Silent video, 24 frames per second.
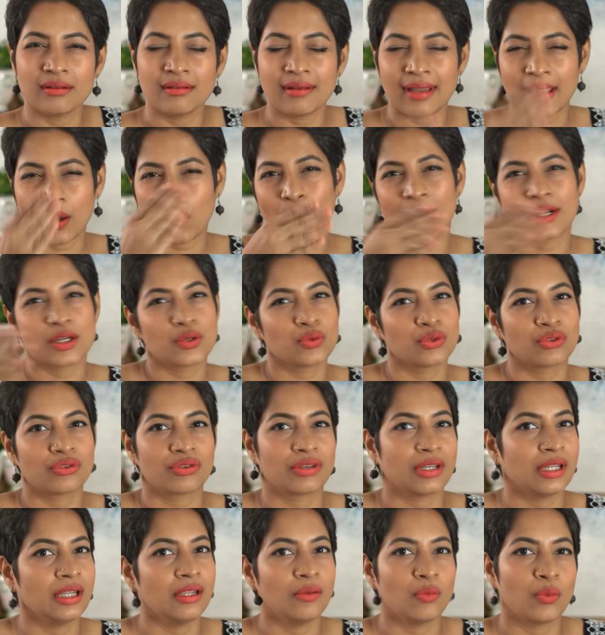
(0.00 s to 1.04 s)
like 1, 2,
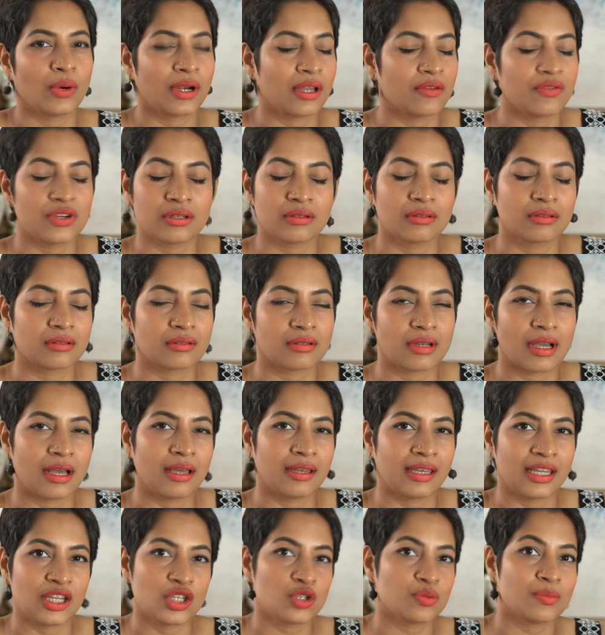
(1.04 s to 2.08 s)
3, whatever
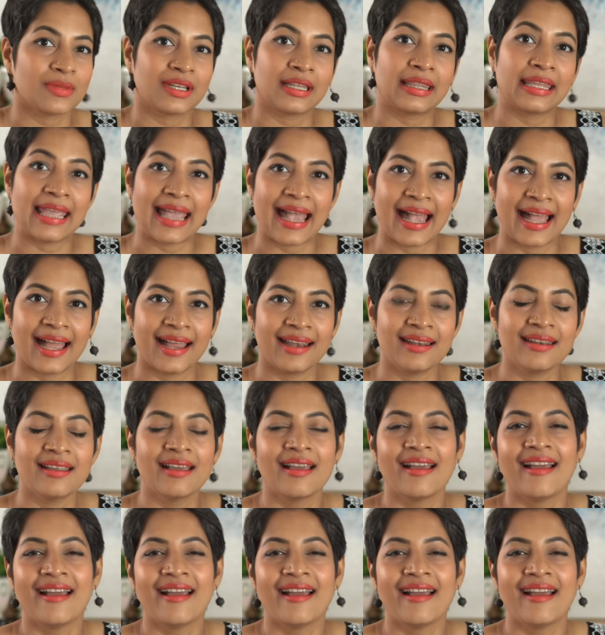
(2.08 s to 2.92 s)
arrangement they had.